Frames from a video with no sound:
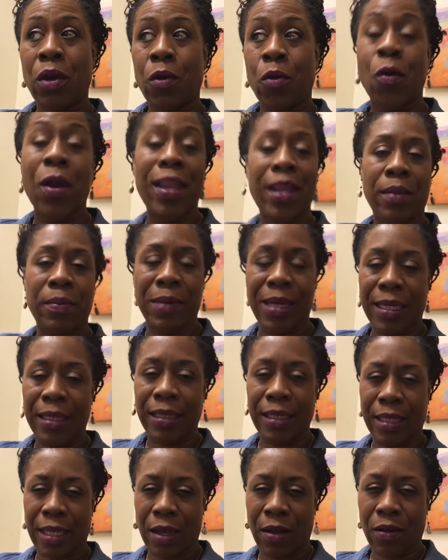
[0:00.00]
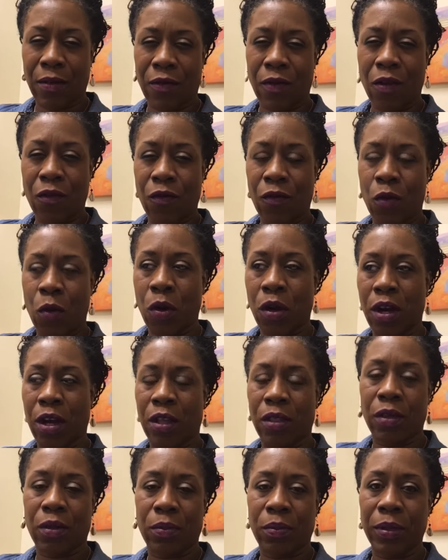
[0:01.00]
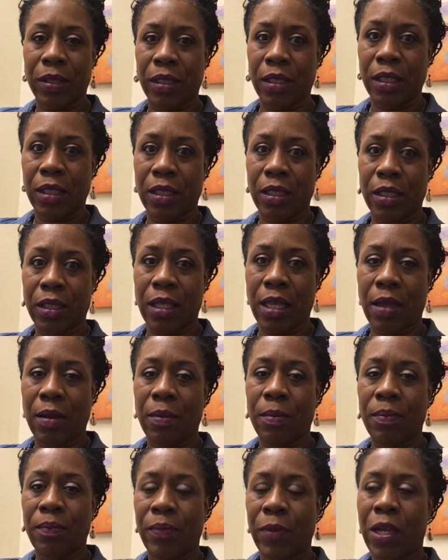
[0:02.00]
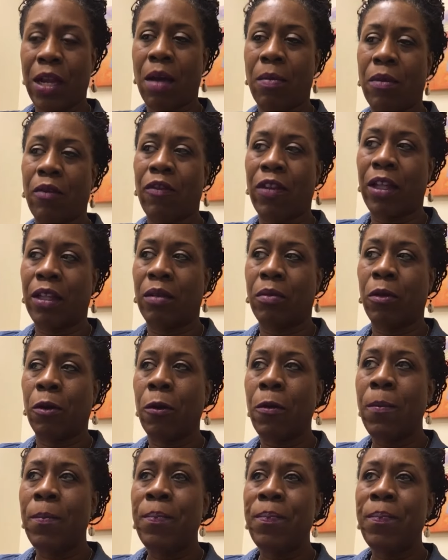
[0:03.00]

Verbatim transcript: ready myself for other positions that become available?